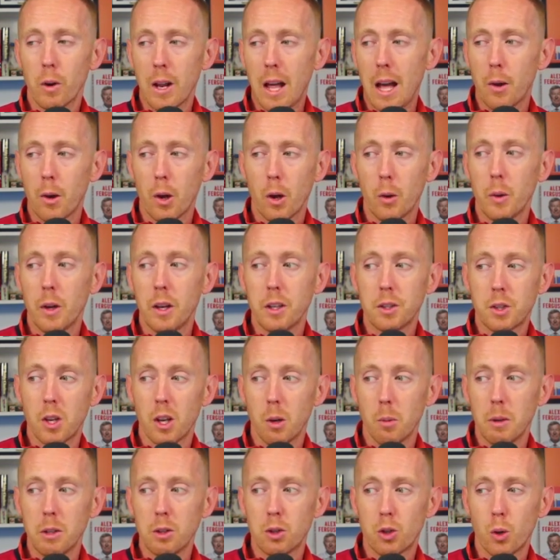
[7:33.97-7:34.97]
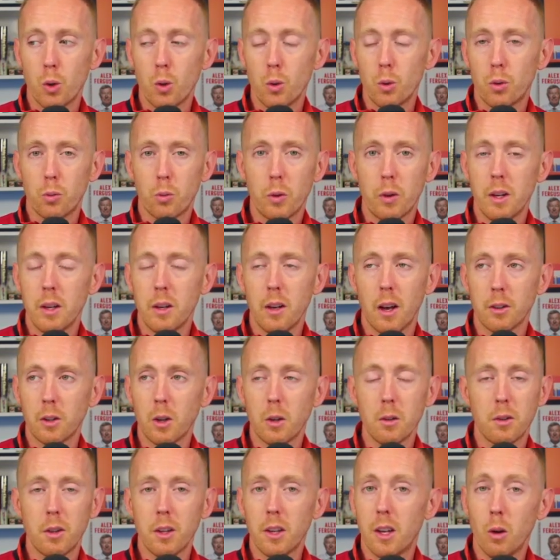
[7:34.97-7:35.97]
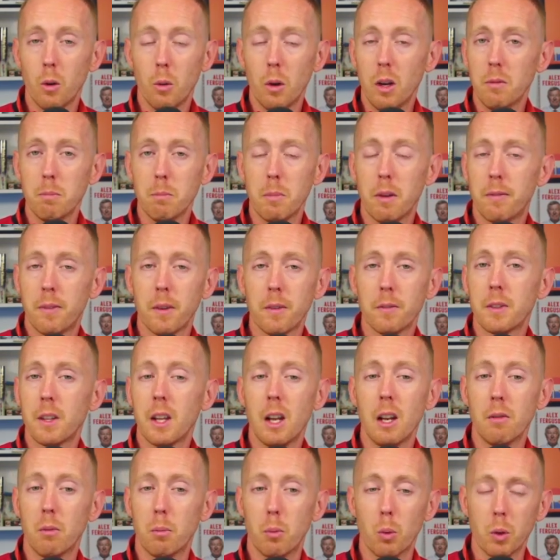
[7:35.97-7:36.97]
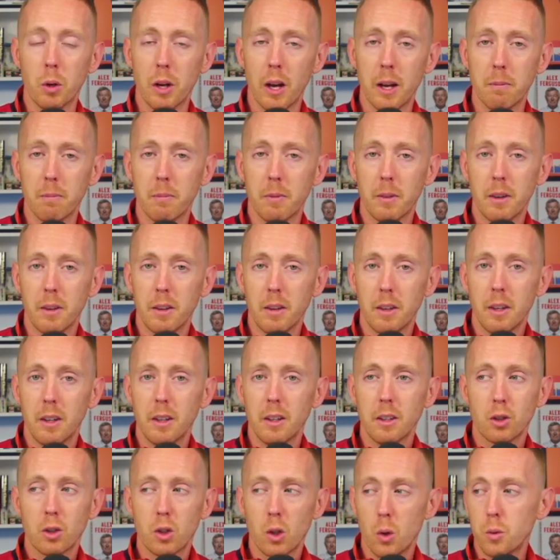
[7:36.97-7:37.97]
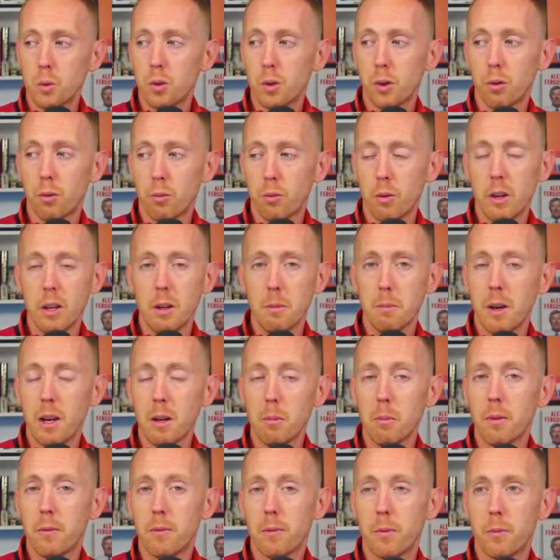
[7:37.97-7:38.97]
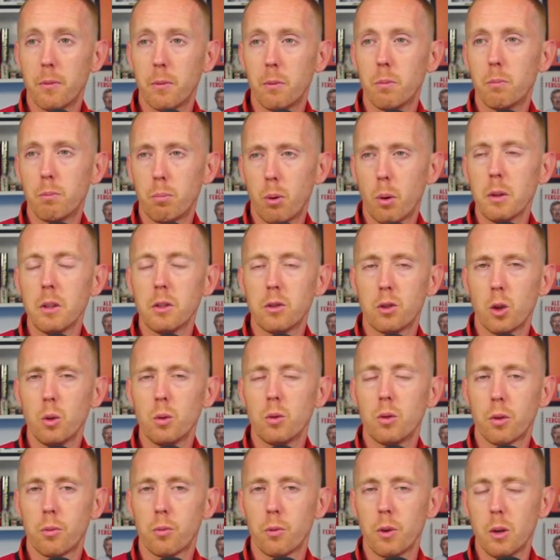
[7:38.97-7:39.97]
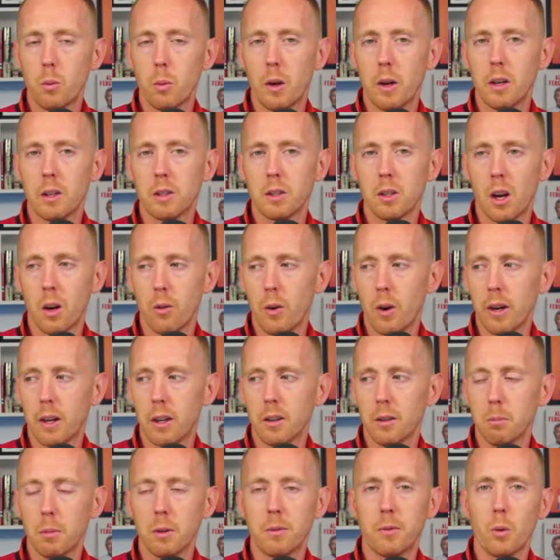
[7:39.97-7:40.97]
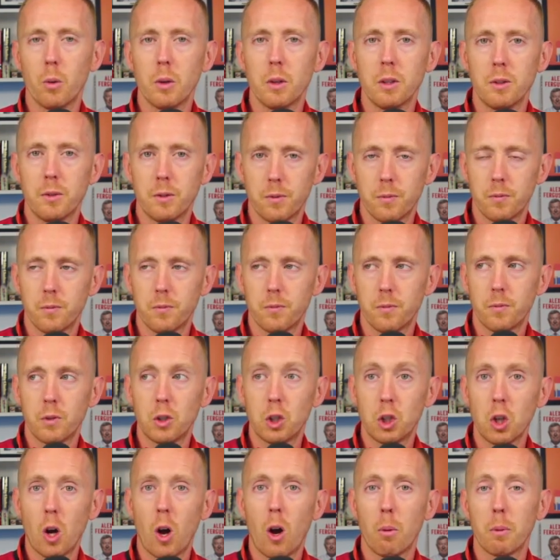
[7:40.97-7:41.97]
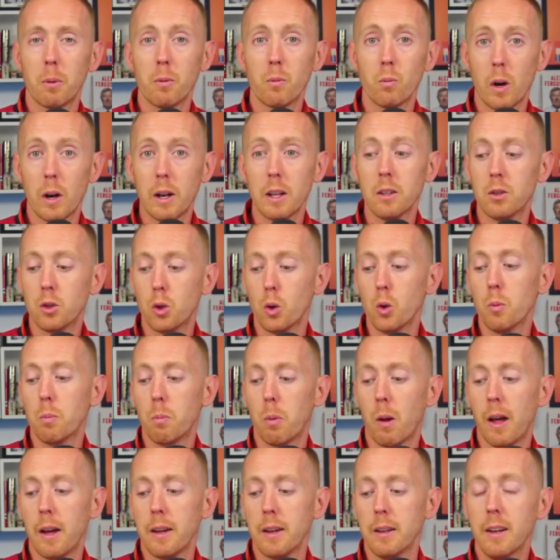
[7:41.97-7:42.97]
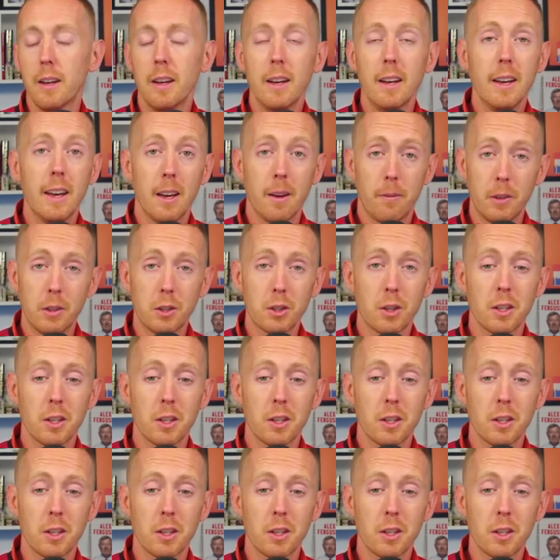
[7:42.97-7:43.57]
Ronaldo is going to be 2-3. I don't think he will even be fit for the Liverpool game. 2 to 3, maybe probably 2 to 3 weeks, I reckon, before he's sharp and ready to play if